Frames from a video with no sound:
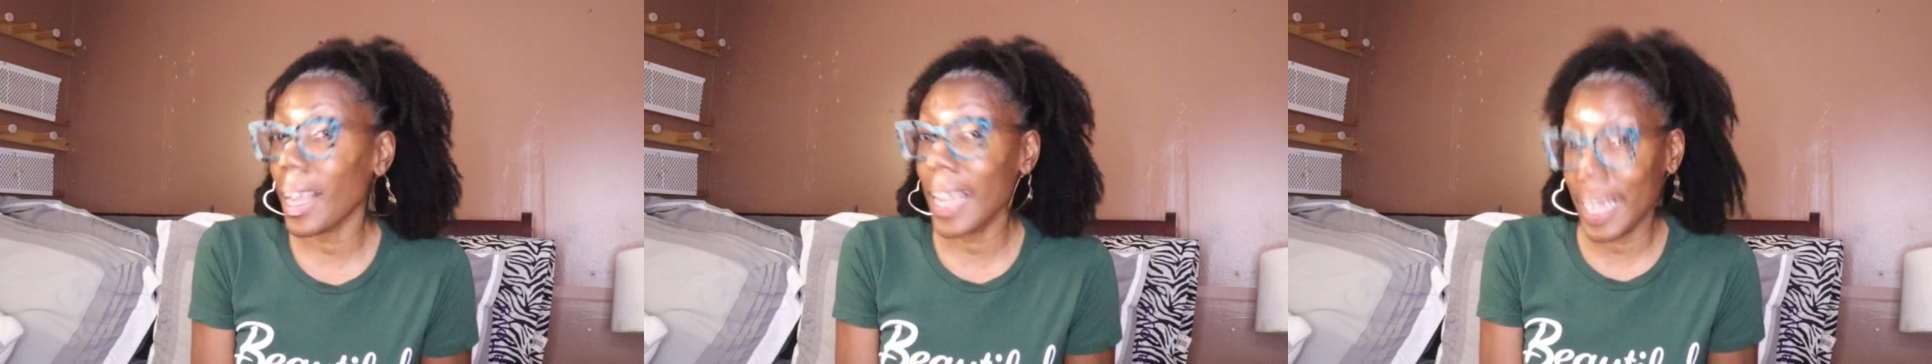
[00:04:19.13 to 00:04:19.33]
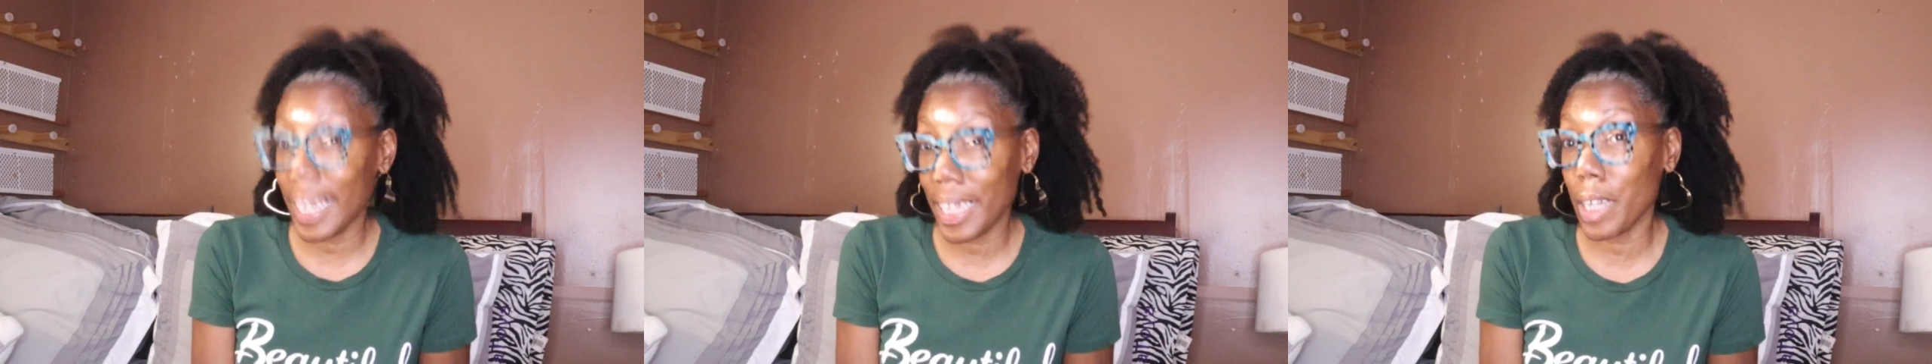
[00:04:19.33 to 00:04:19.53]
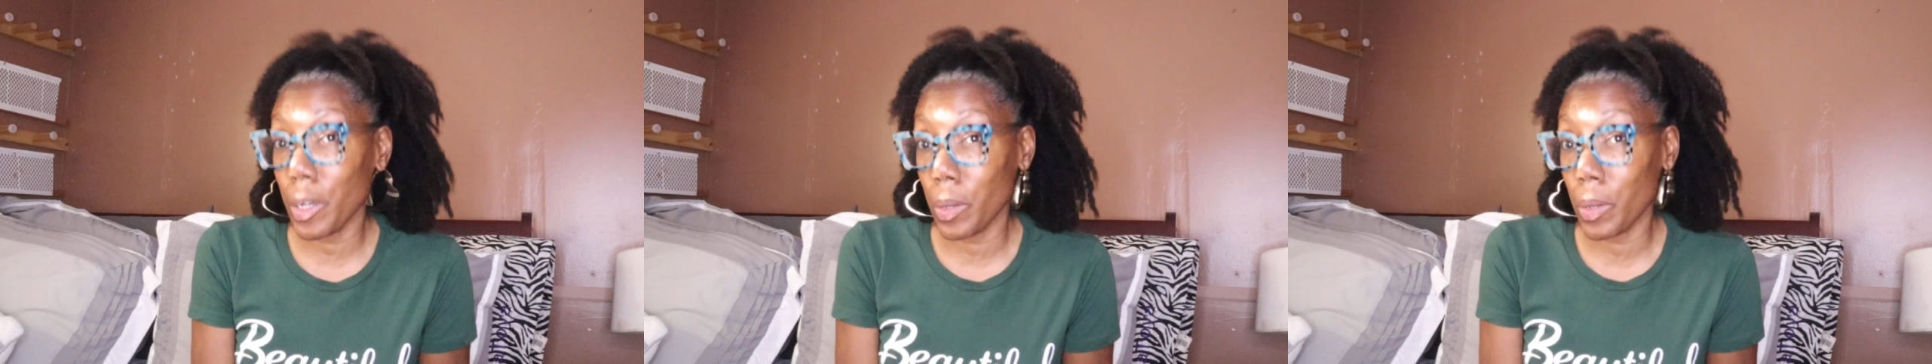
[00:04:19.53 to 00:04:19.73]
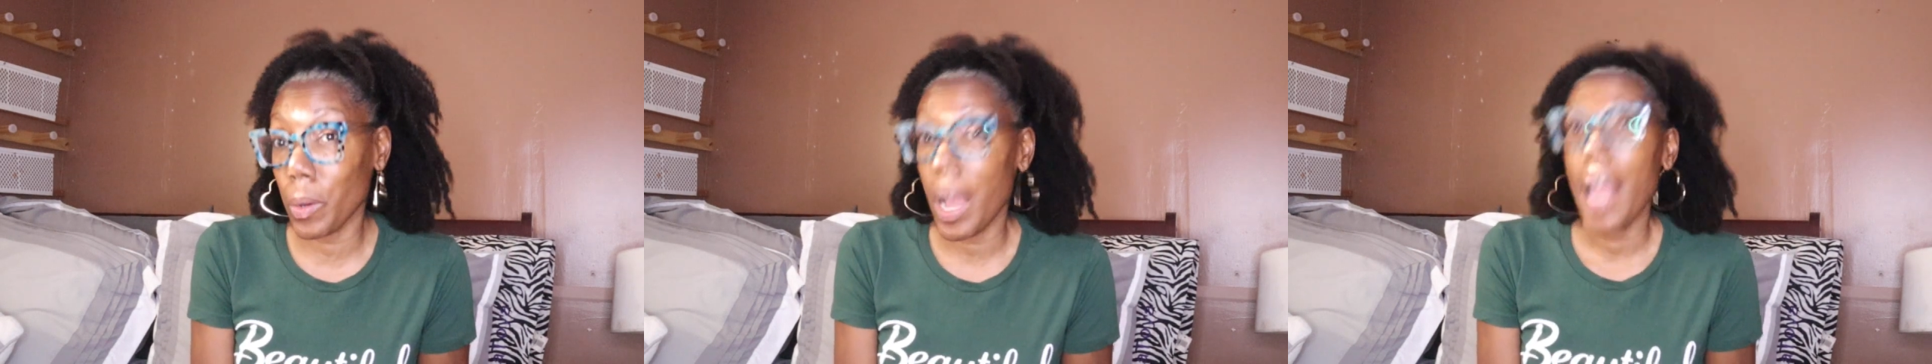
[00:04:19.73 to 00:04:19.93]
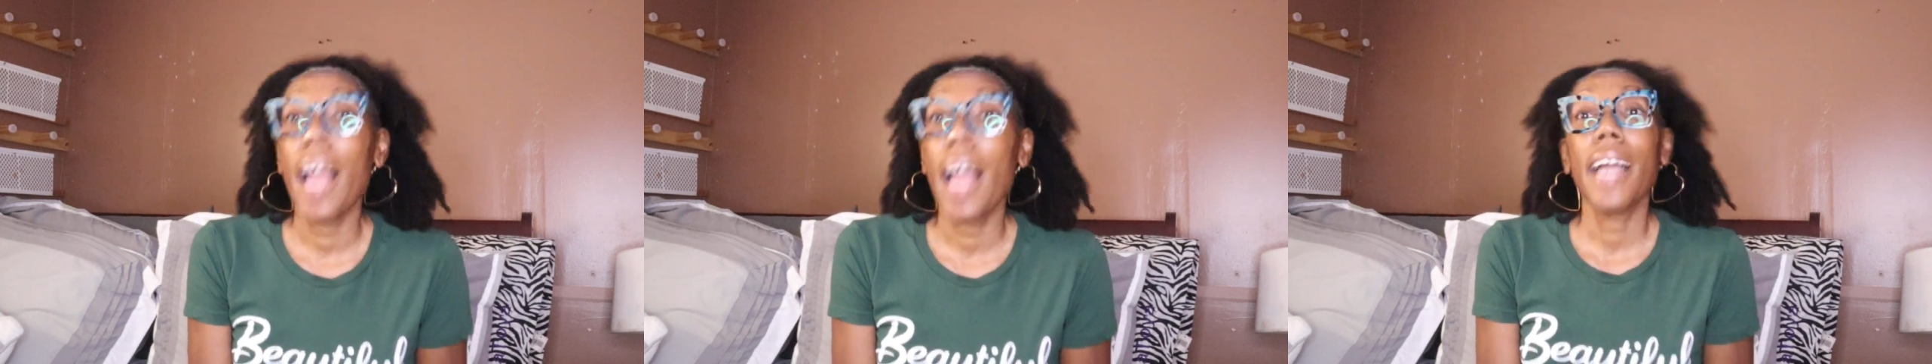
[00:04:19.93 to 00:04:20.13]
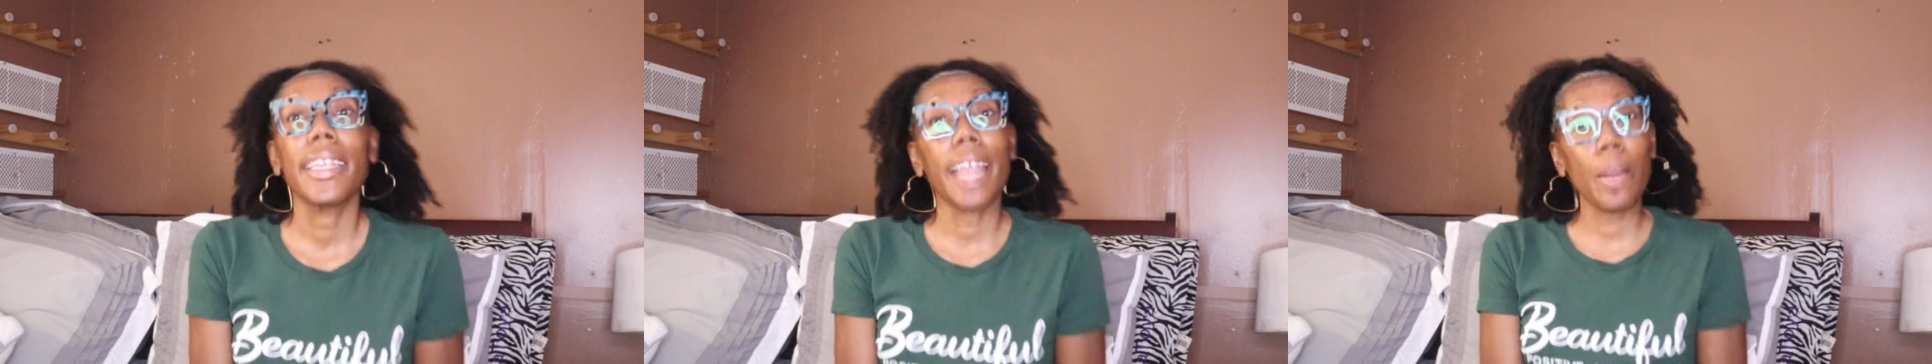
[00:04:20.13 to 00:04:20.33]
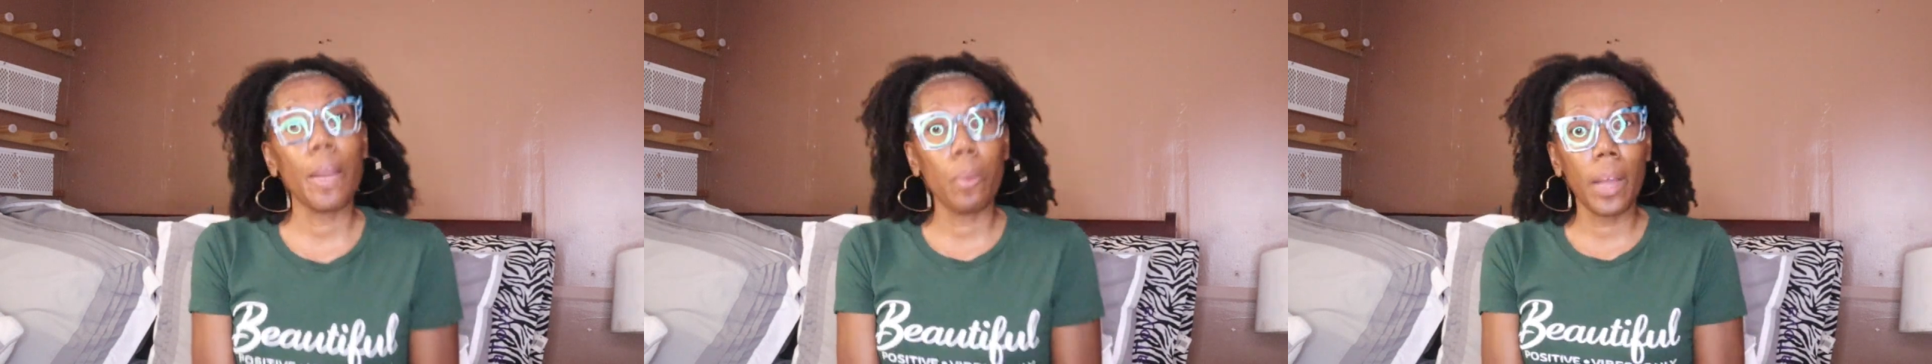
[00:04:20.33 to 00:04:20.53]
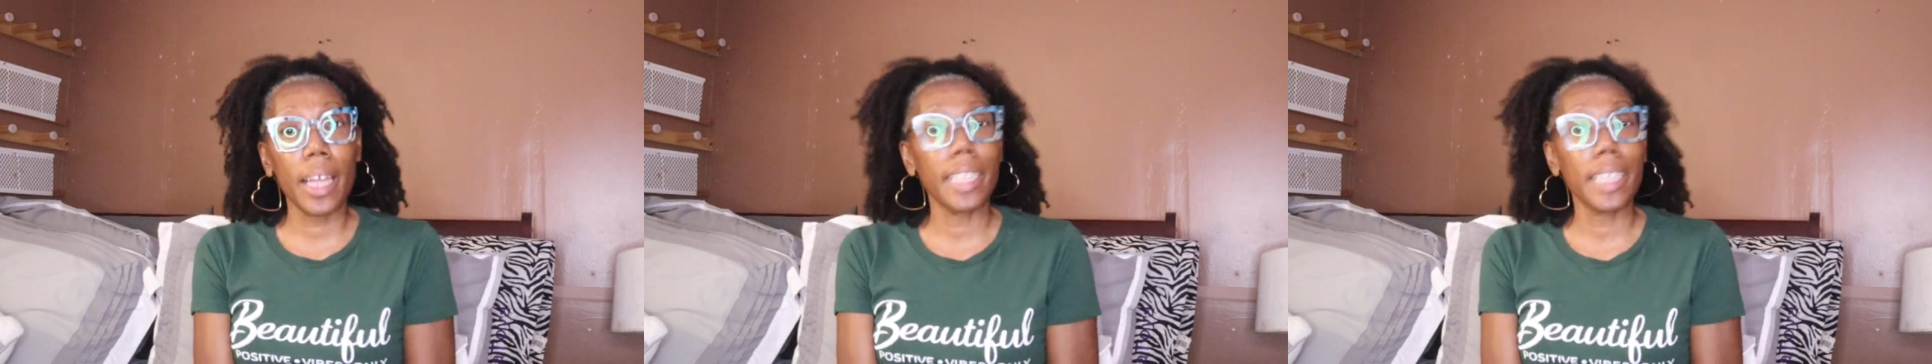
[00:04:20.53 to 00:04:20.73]
Anywho, they
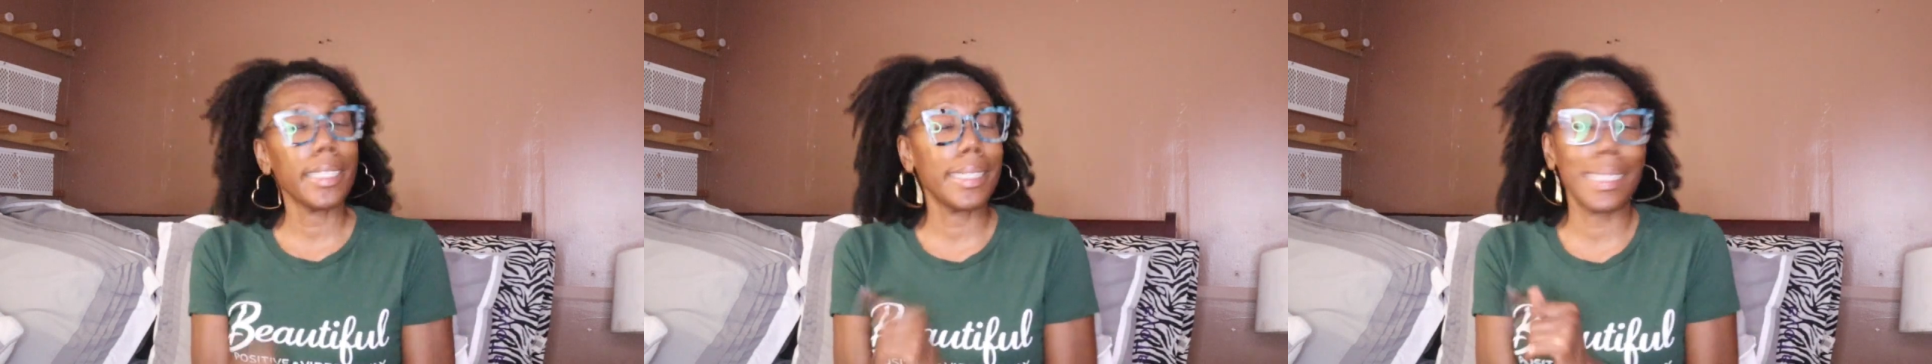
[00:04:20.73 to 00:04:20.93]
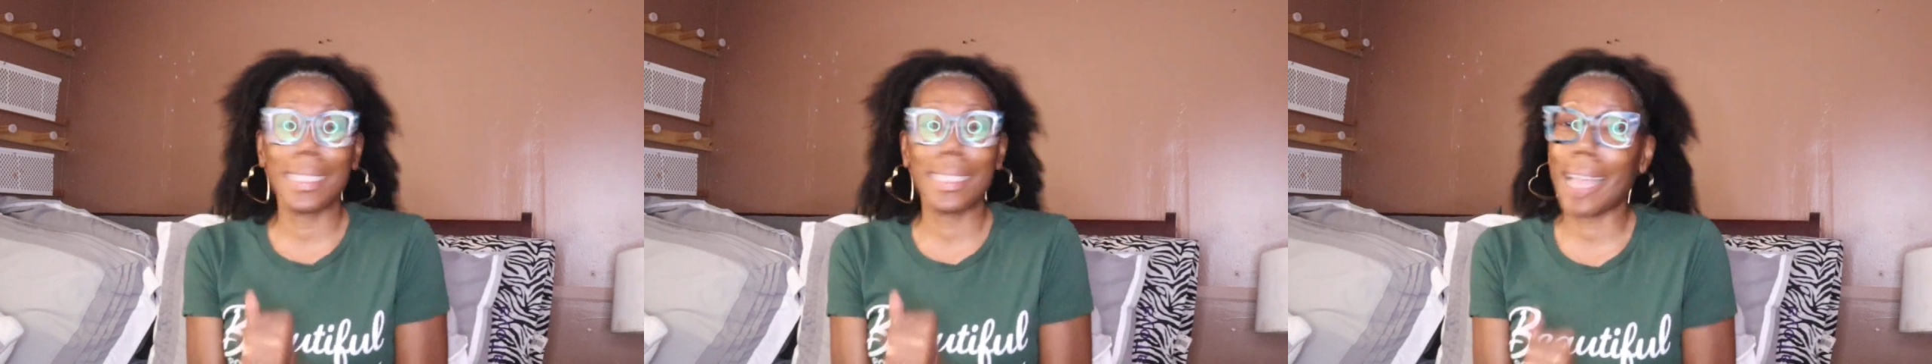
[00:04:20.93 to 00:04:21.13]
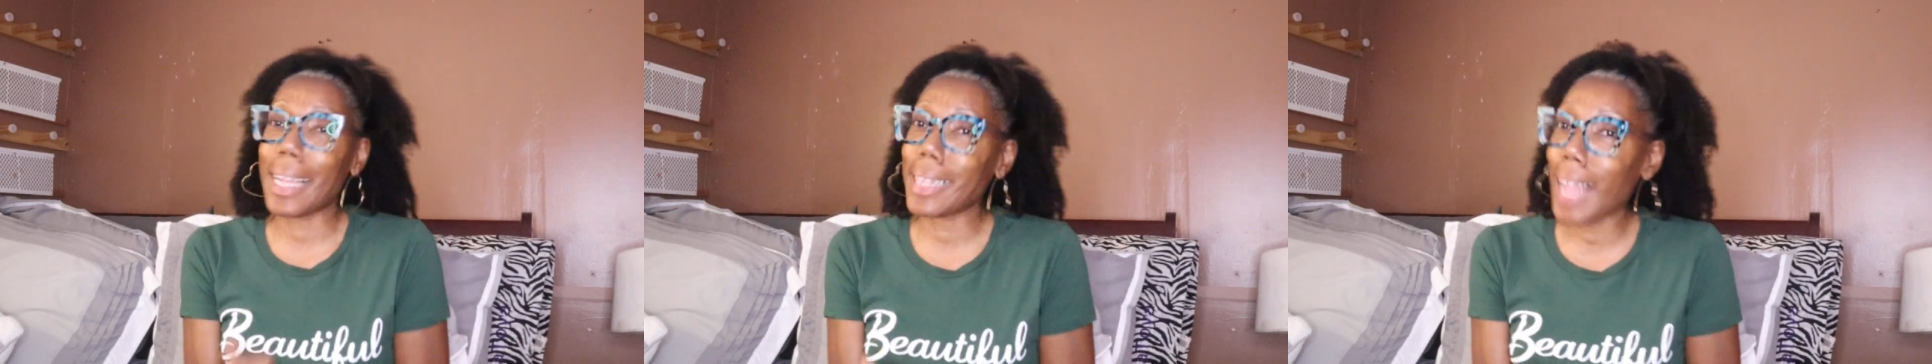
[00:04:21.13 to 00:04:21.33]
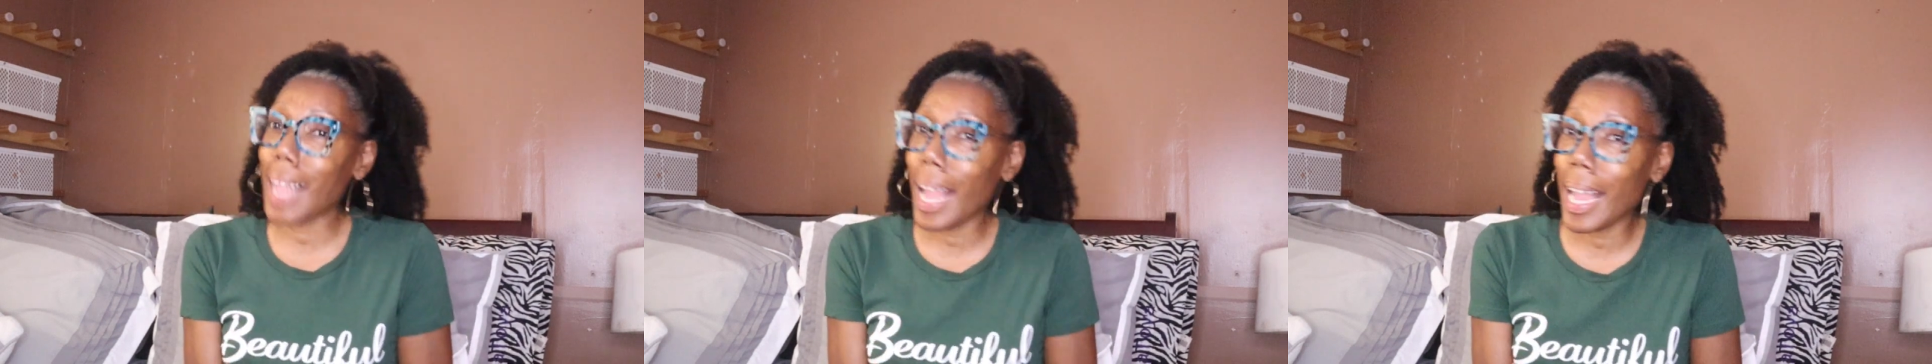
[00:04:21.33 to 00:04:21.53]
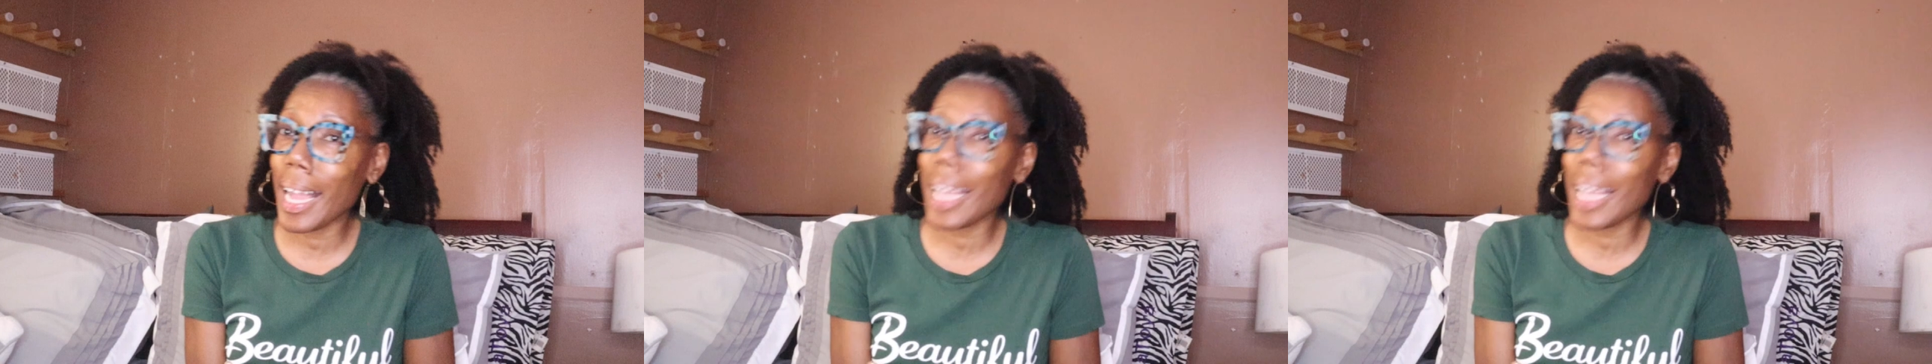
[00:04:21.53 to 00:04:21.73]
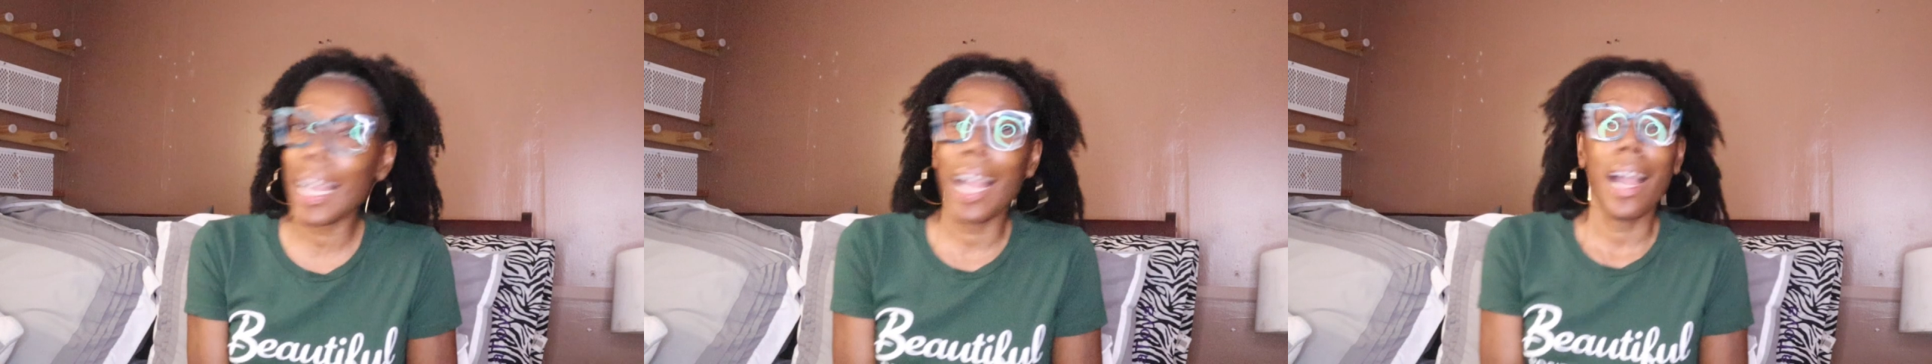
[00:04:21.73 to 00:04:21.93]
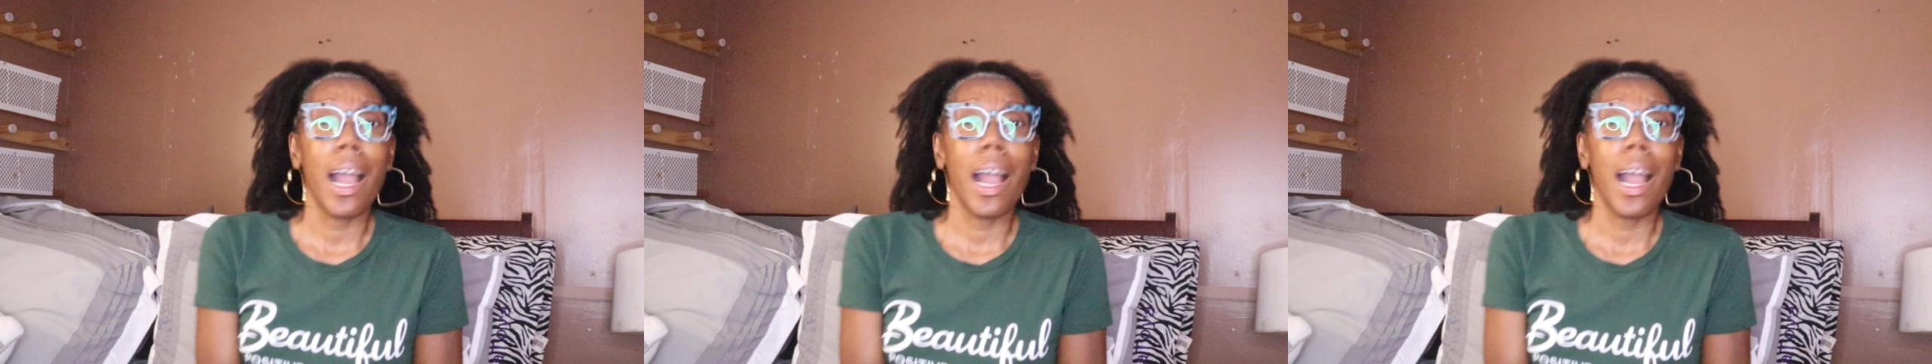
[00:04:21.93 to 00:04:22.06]
went, did they thing.